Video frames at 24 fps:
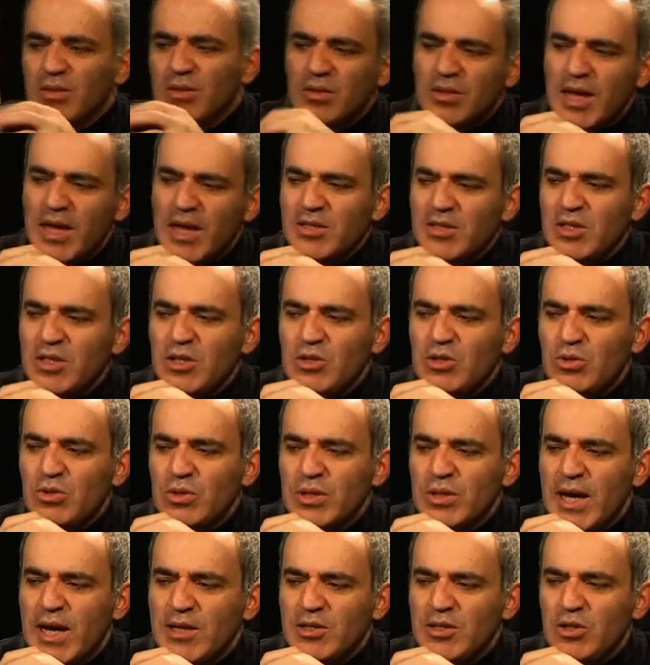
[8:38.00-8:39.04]
knight
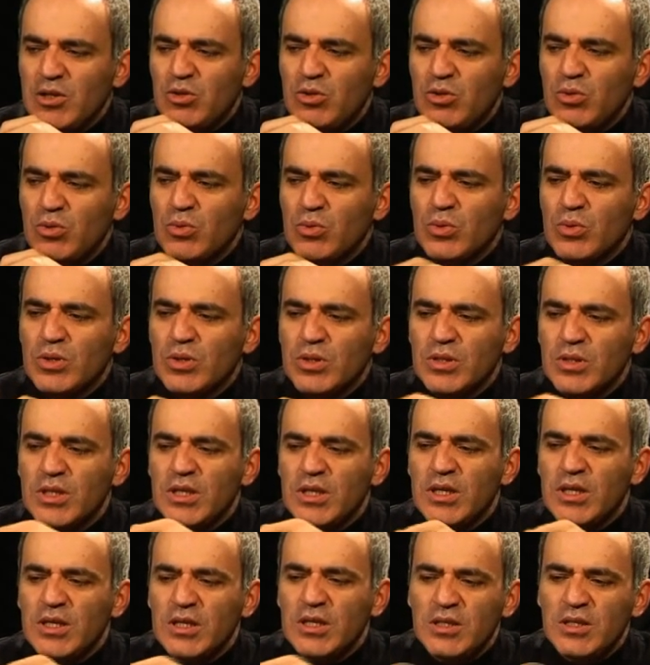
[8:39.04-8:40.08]
e2,
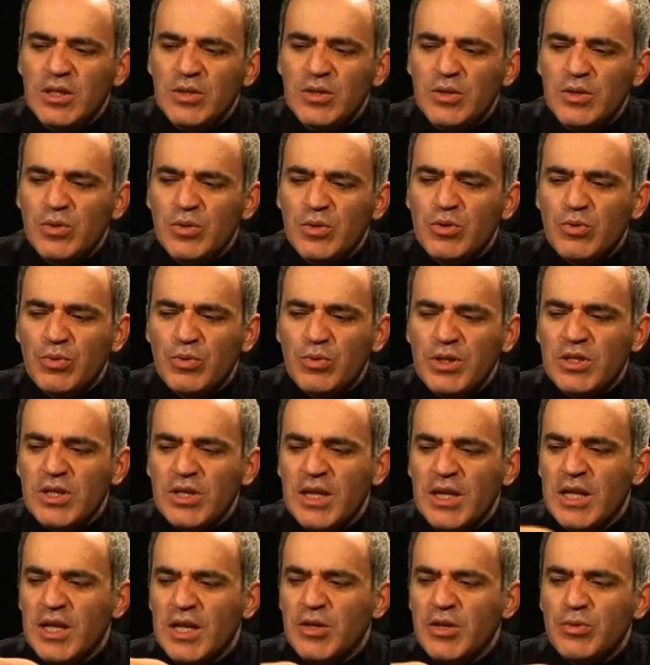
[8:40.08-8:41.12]
the retreat,
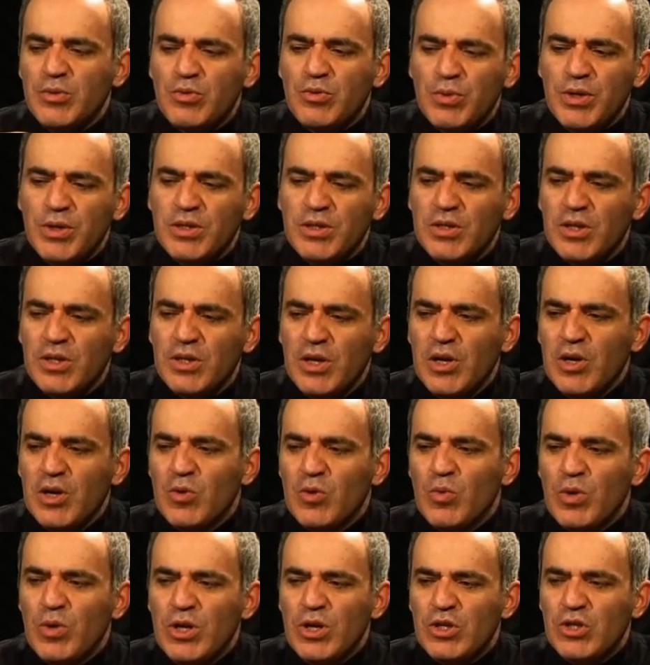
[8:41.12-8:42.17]
another retreat,
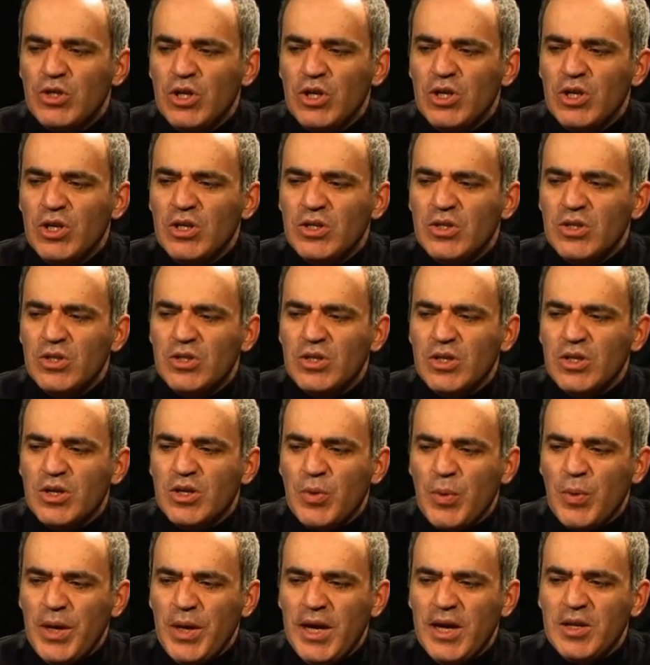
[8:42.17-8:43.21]
which is
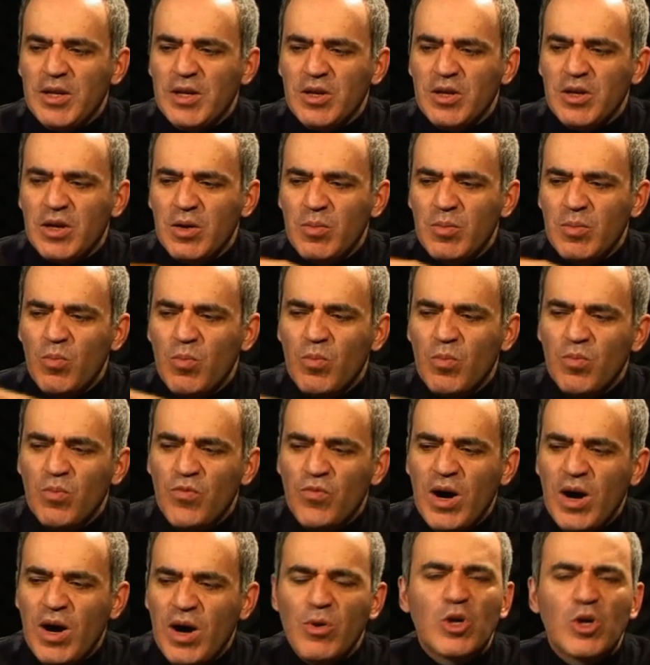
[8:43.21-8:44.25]
creating
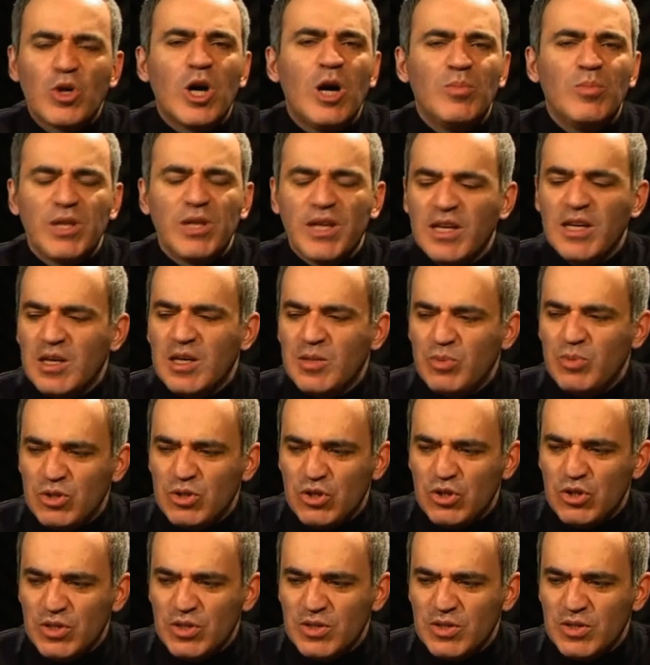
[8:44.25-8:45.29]
far more complicated
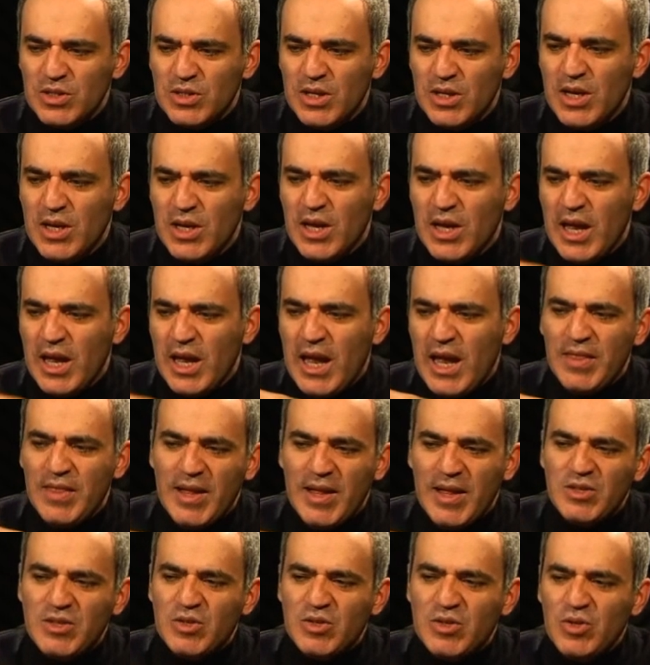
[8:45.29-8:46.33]
positions, and
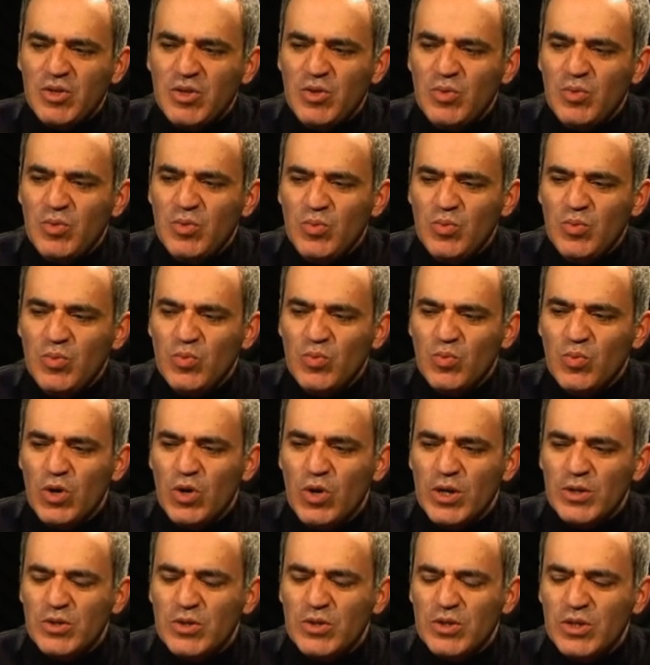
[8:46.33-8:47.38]
that's
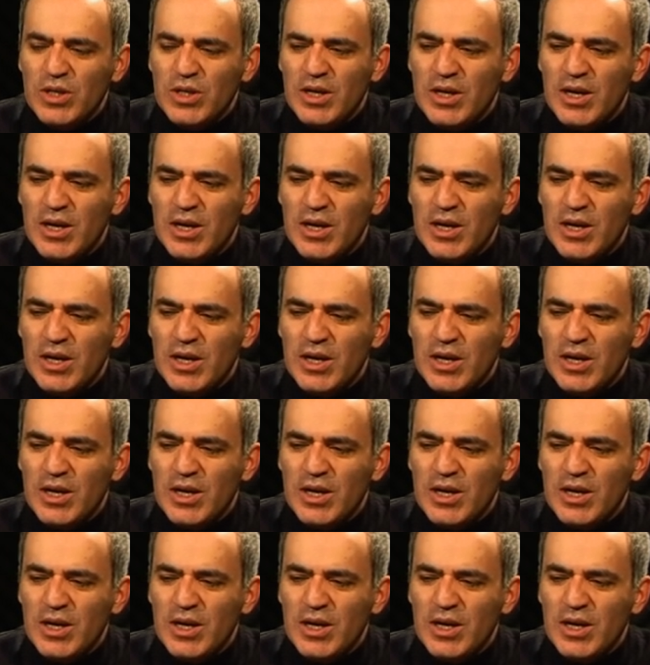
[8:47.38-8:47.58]
what